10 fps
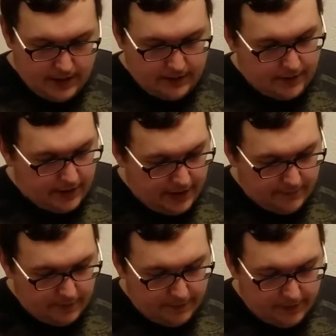It's got a
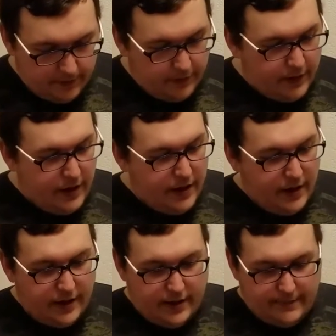canvas material.
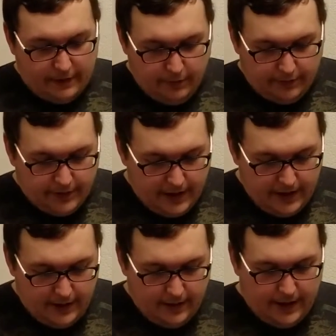I will
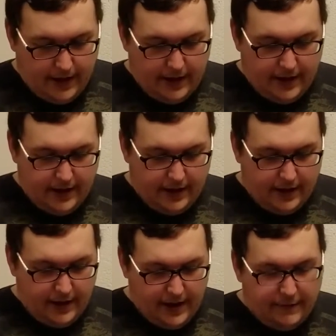say,
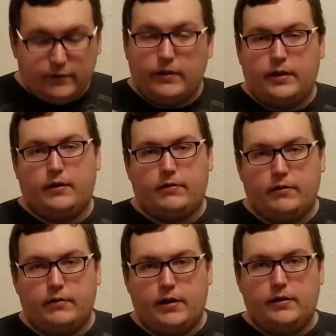after the
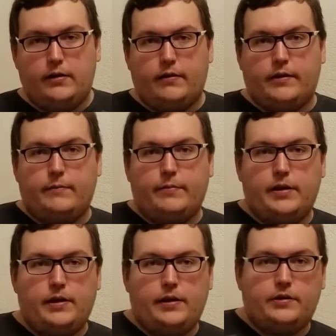Kickstarter ended, this
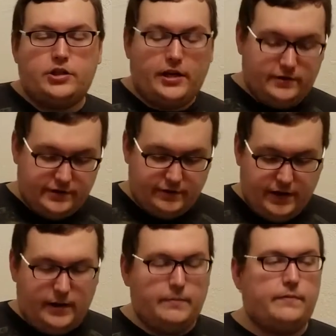company changed their
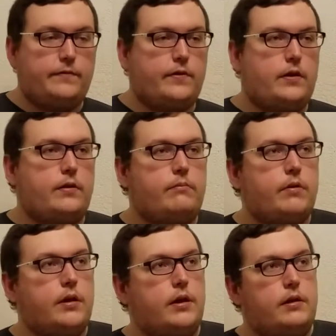name from
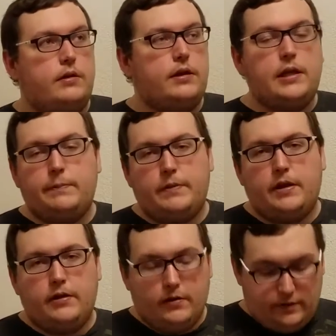INIT
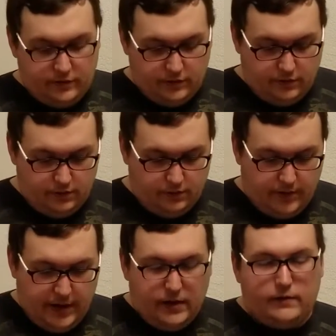Gear to
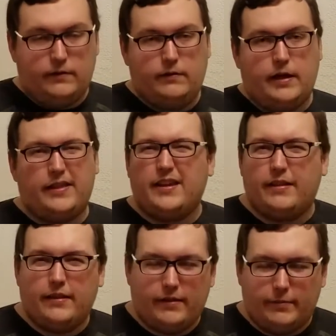INIT. I think
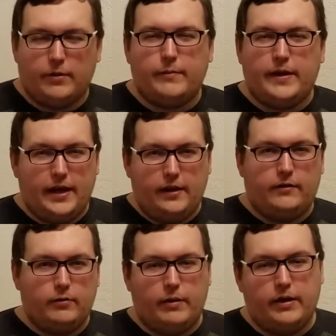it's supposed to be in it
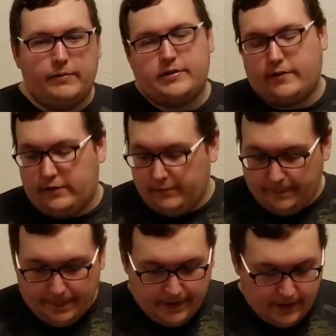to win it, which is cute.
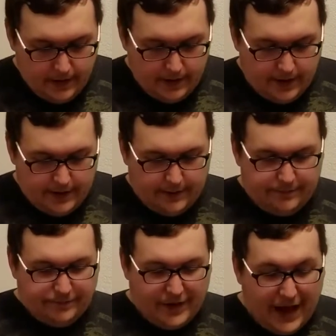
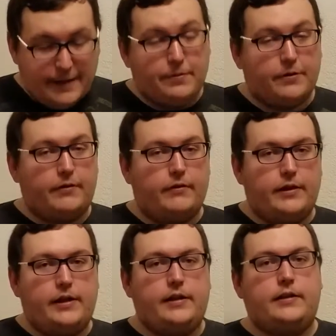I
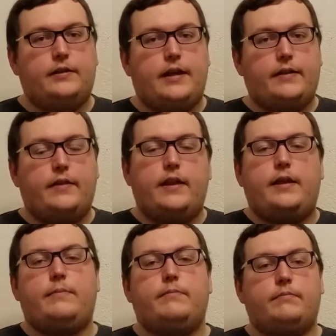personally like the
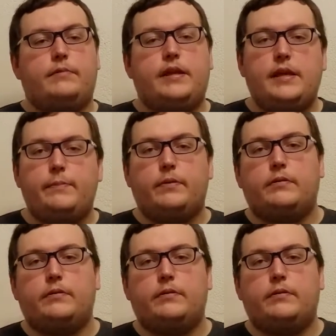name Keep